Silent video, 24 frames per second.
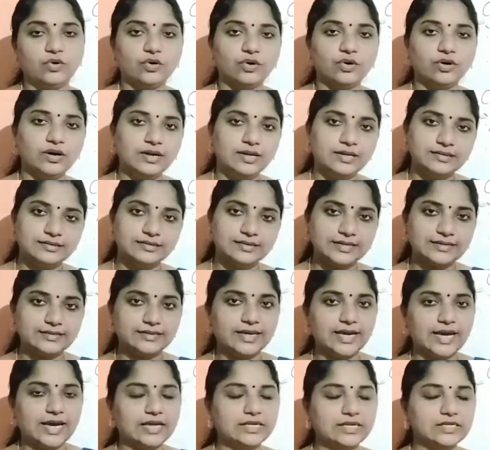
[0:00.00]
or
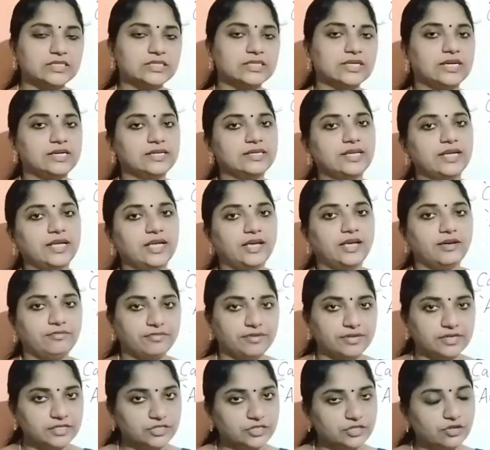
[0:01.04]
that cancel the
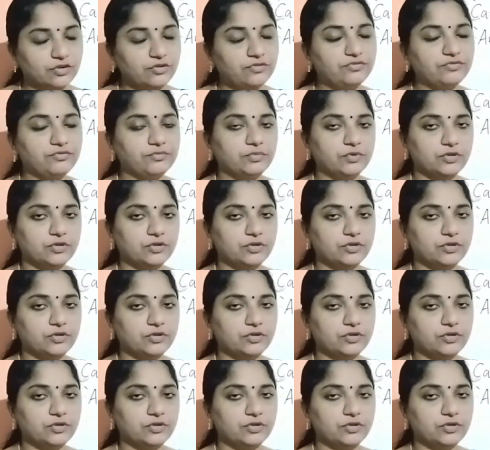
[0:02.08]
effect of